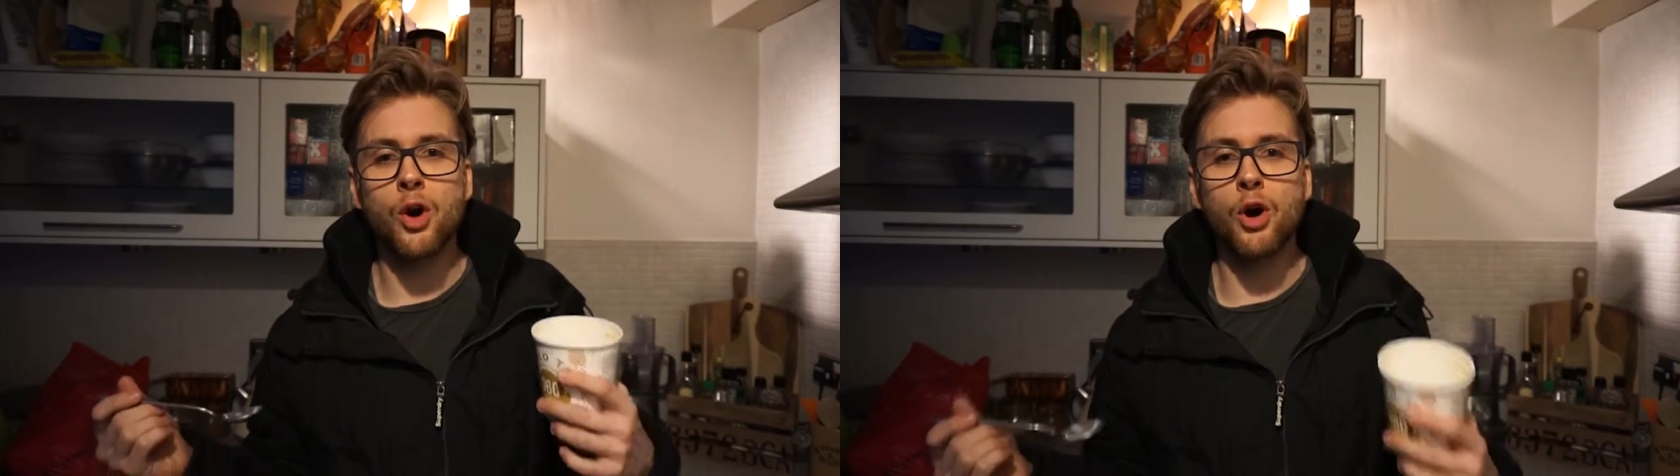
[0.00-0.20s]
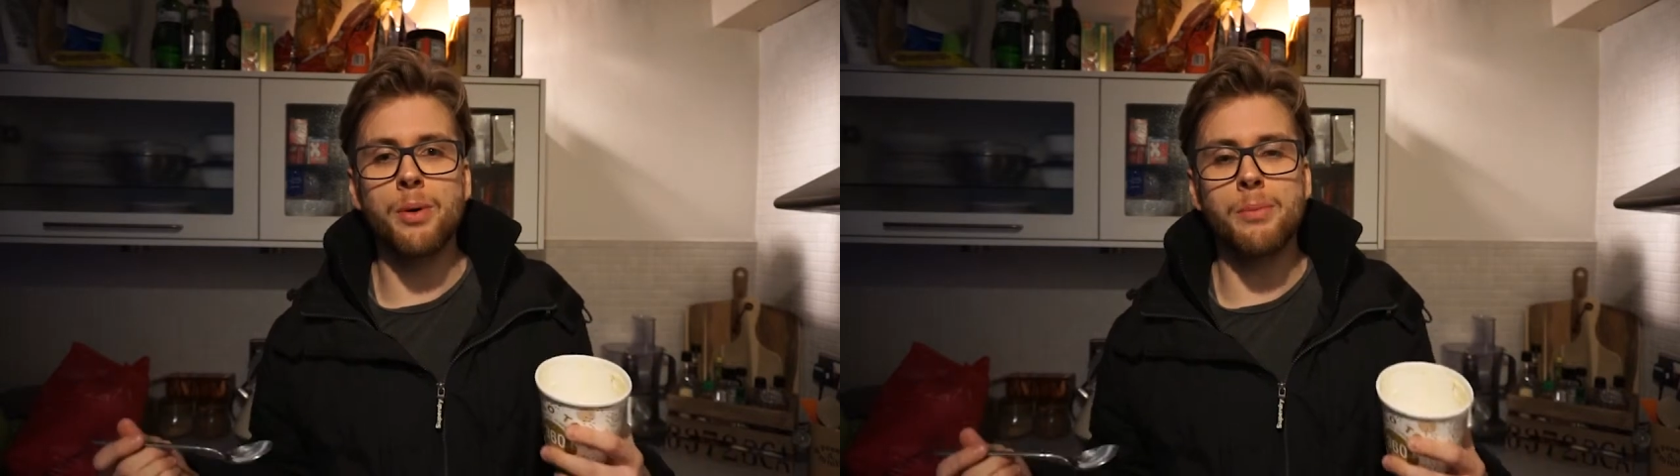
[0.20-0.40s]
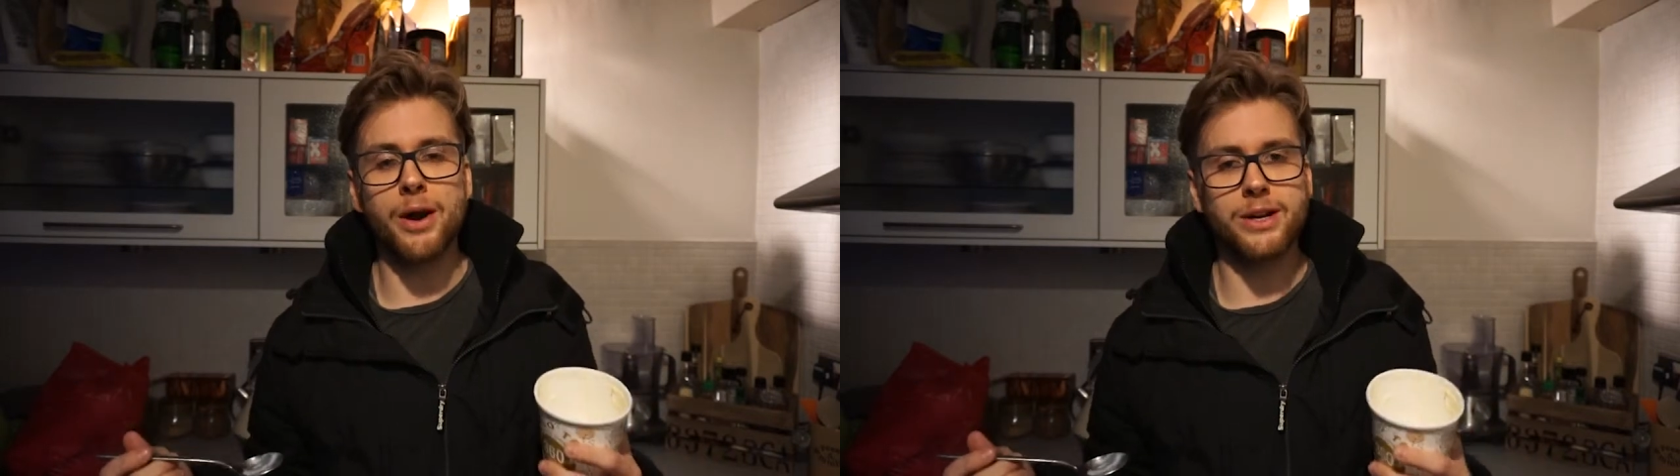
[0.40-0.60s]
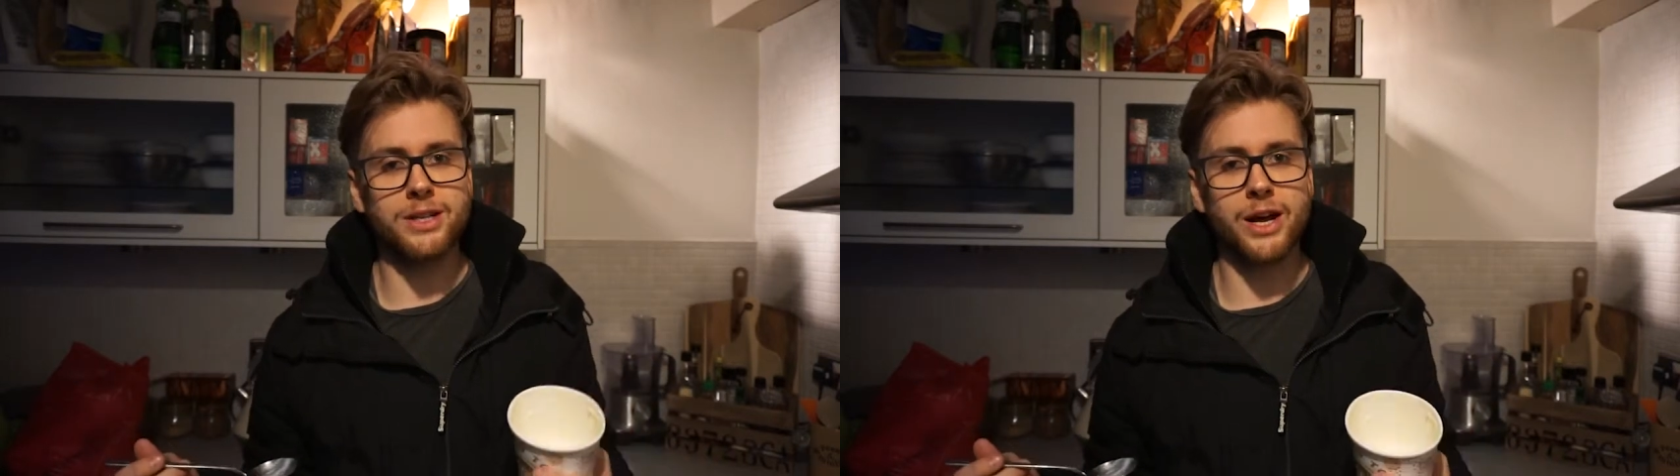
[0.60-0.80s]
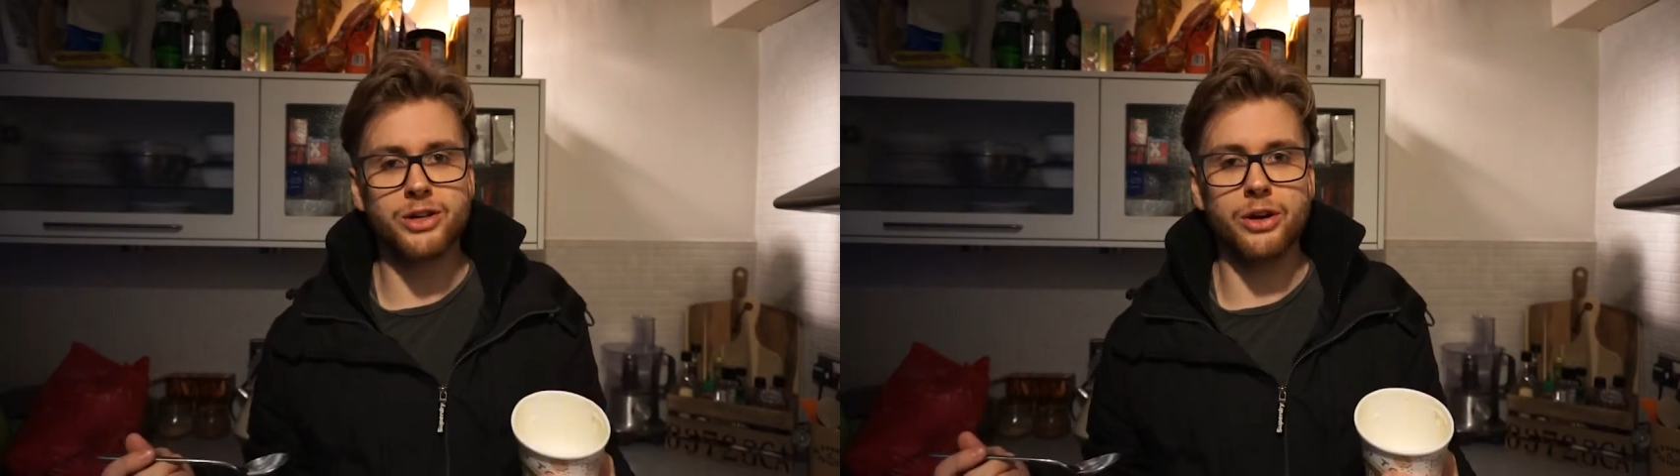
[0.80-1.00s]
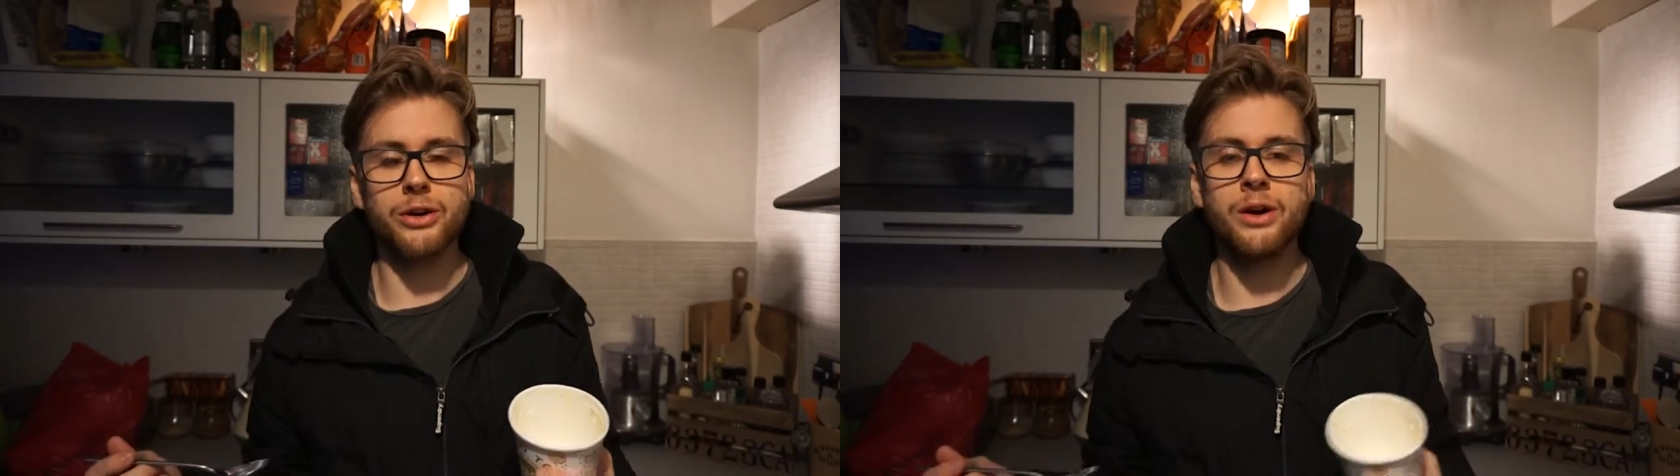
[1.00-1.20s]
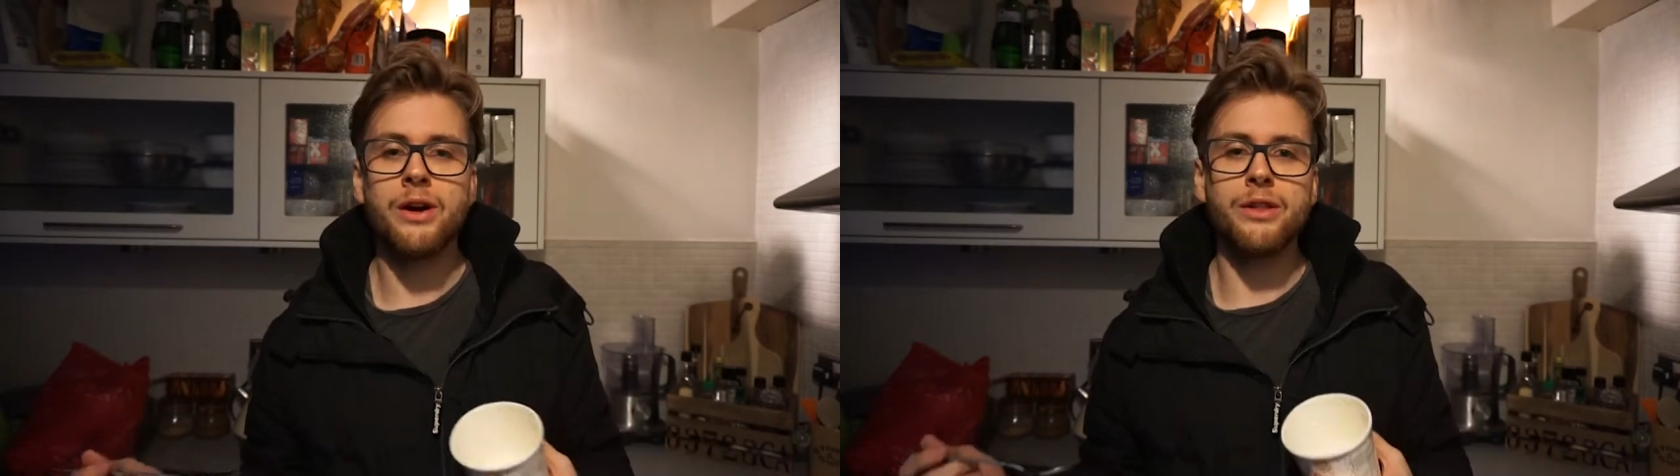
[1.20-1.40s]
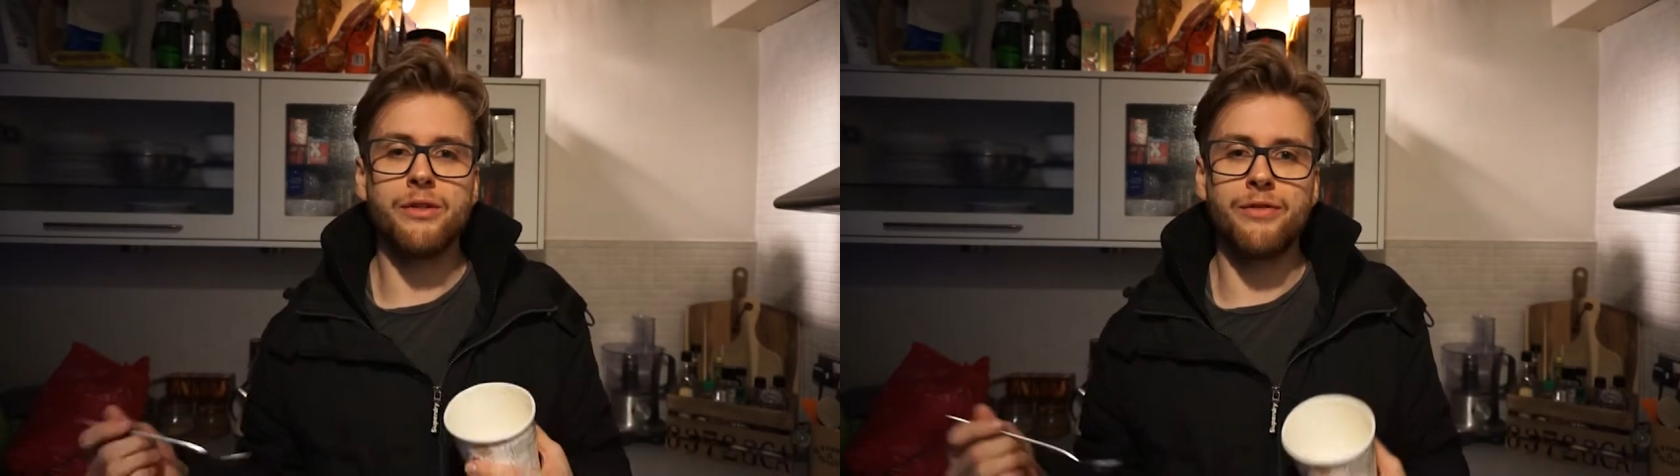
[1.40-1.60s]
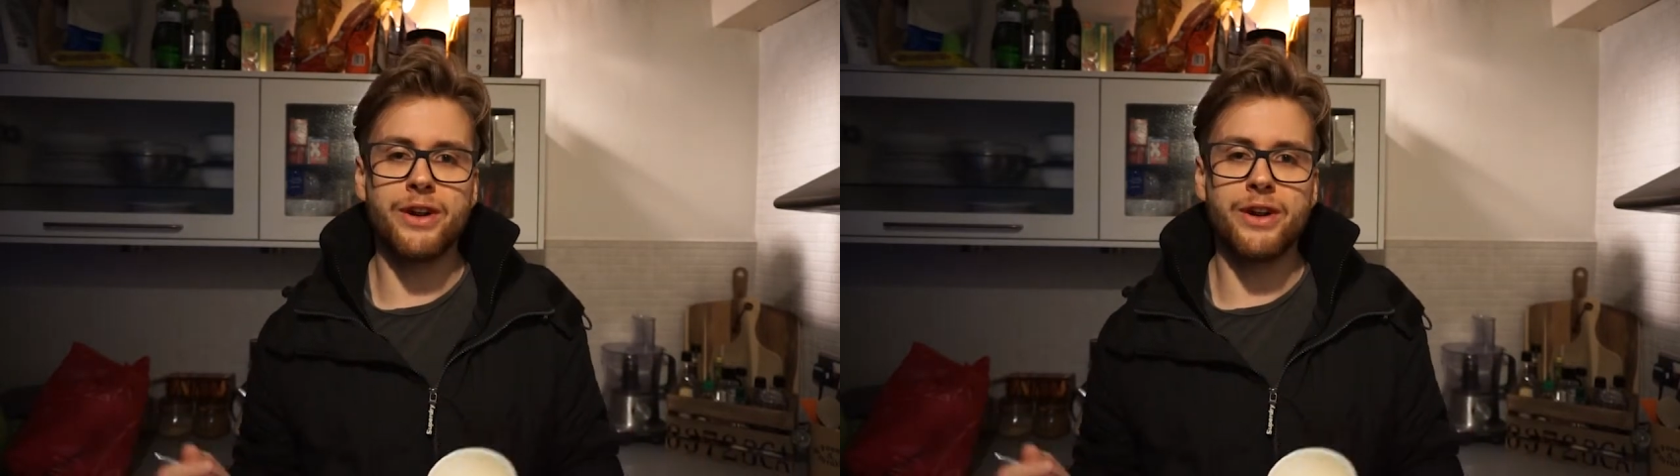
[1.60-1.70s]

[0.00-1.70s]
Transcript: upper body session that